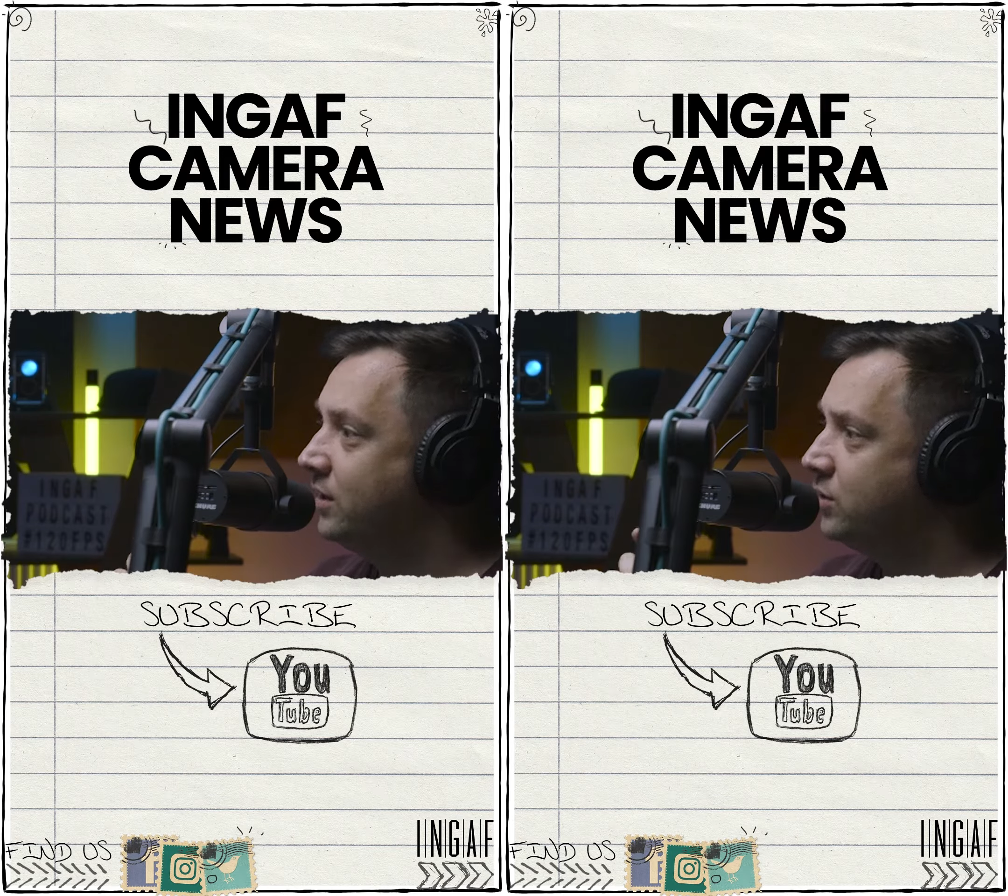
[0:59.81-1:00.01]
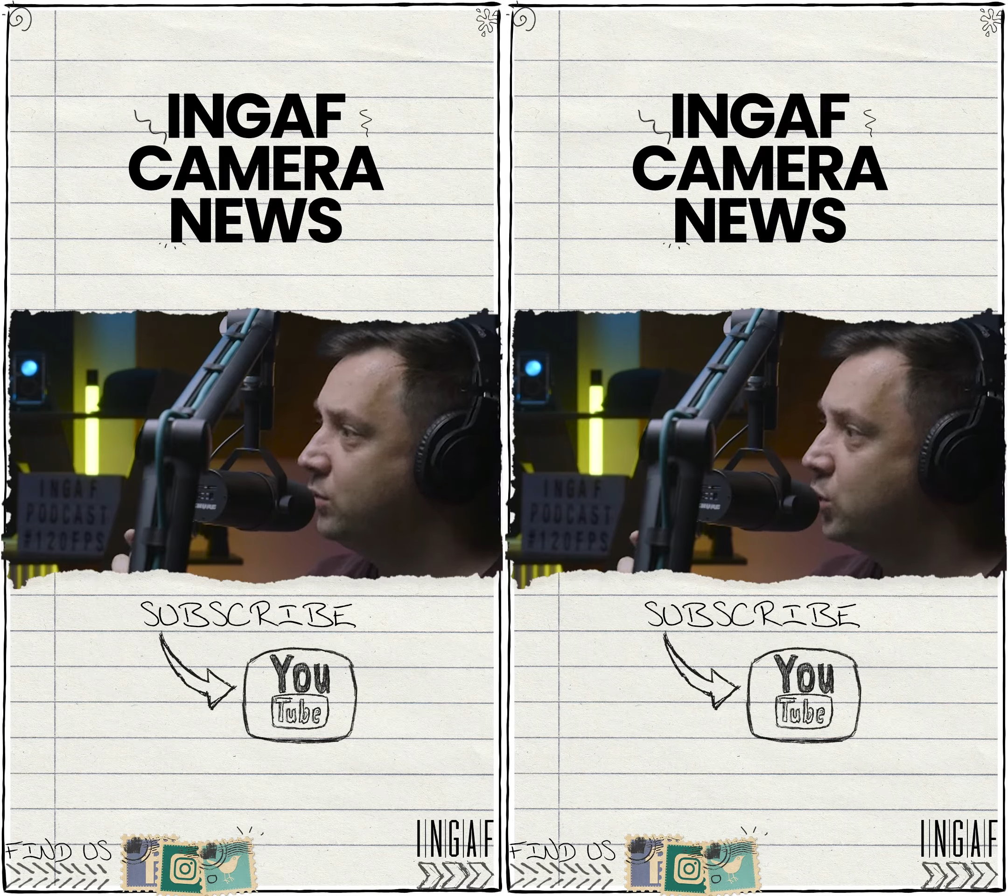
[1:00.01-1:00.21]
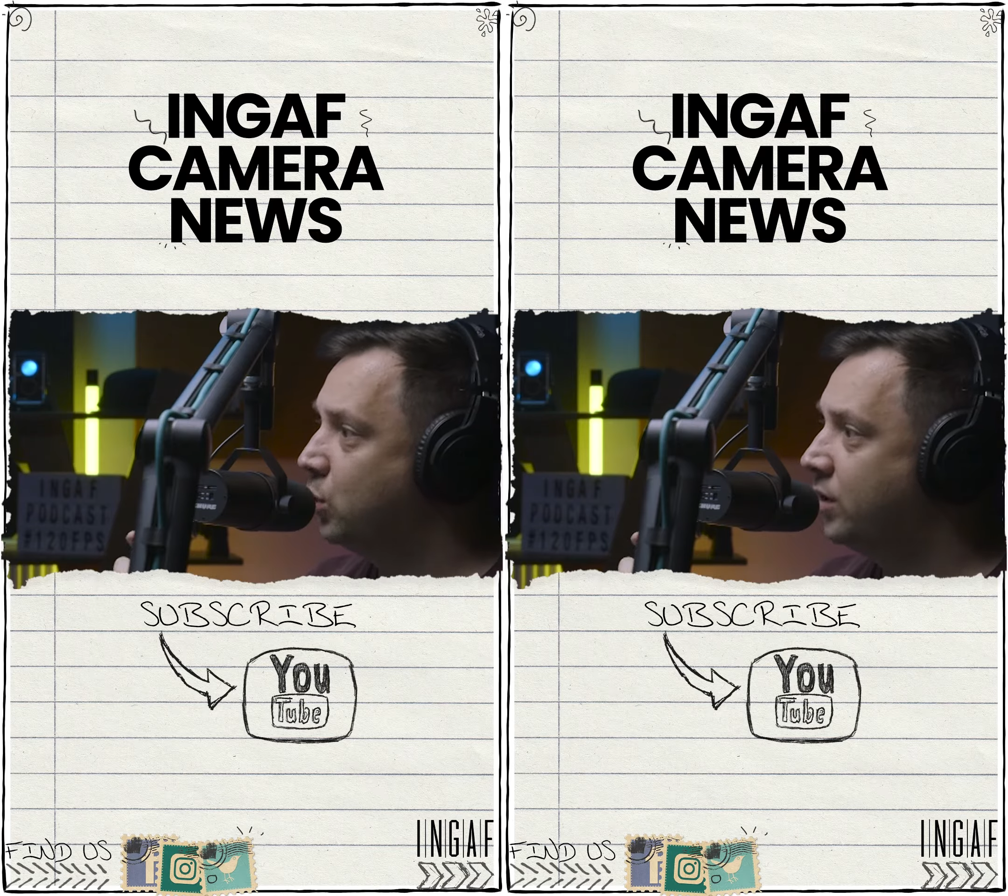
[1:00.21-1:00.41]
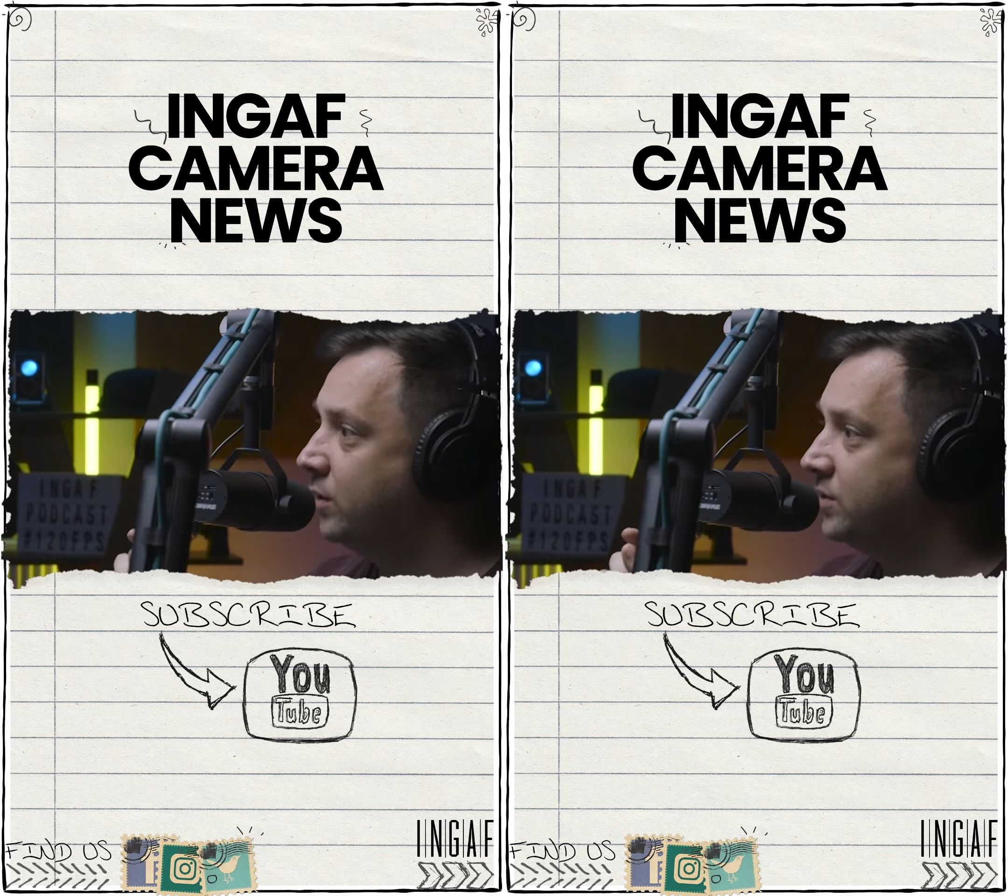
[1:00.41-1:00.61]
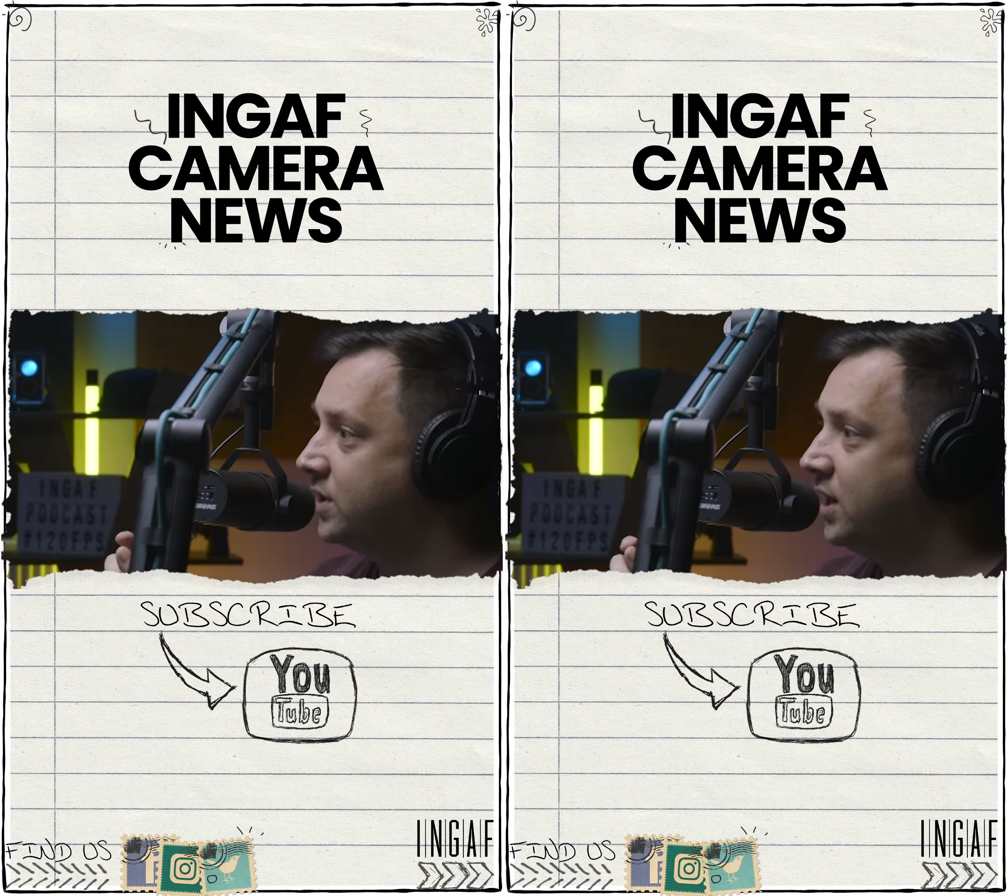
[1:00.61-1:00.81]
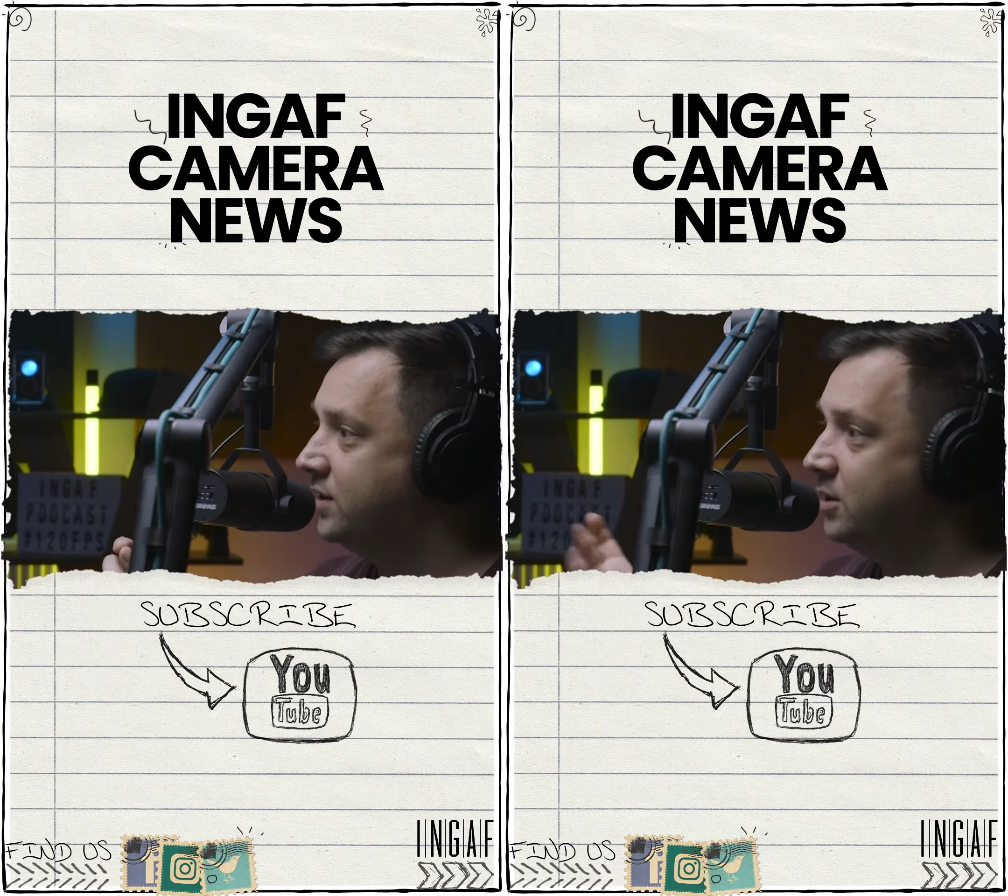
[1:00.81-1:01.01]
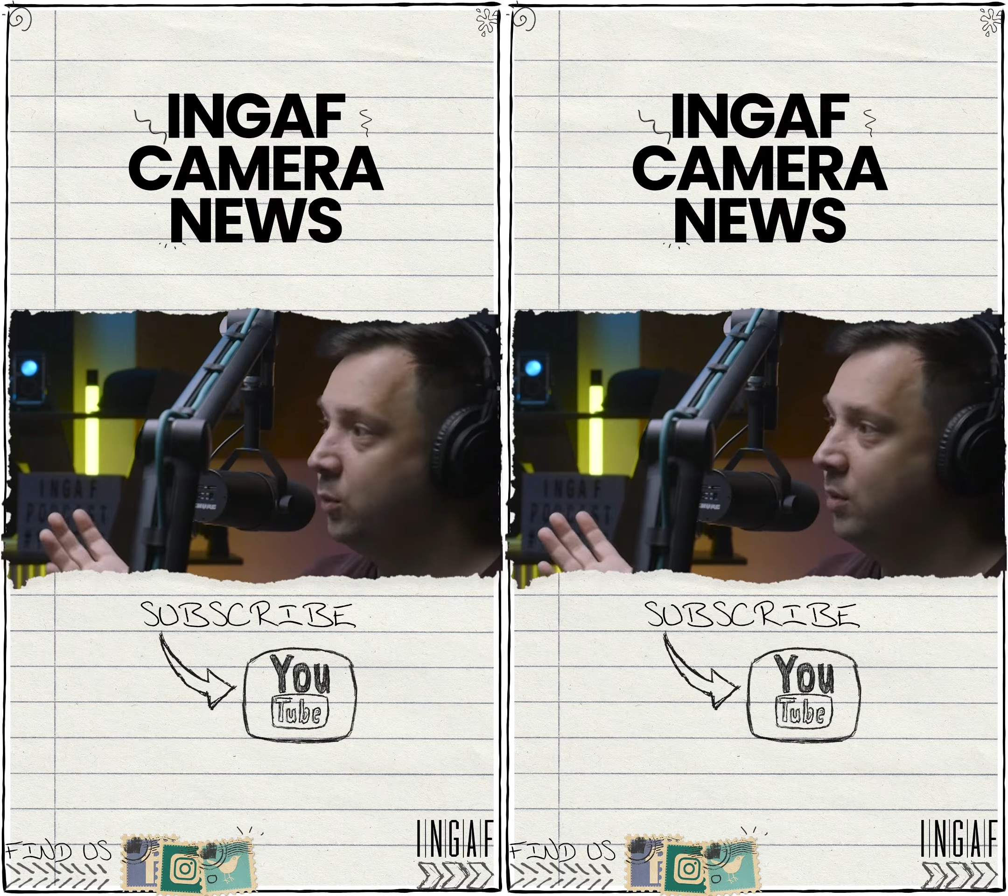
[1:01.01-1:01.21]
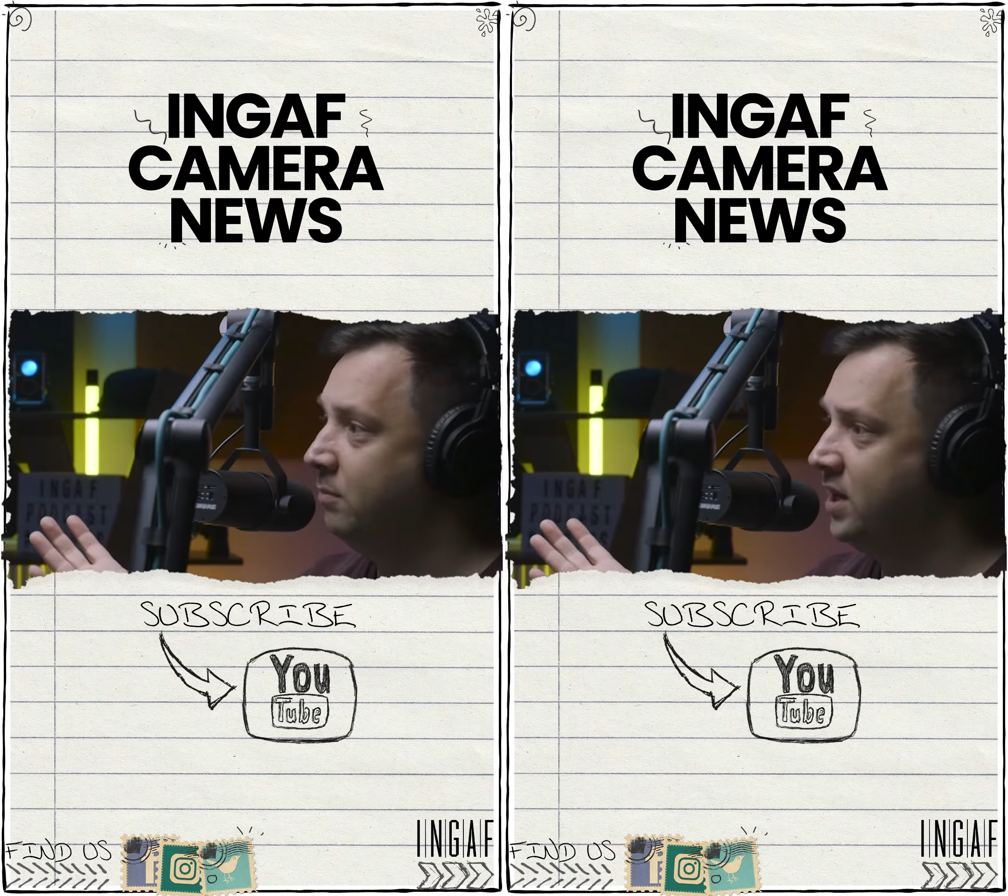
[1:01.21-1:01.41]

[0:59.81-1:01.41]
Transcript: tutorial starts at 1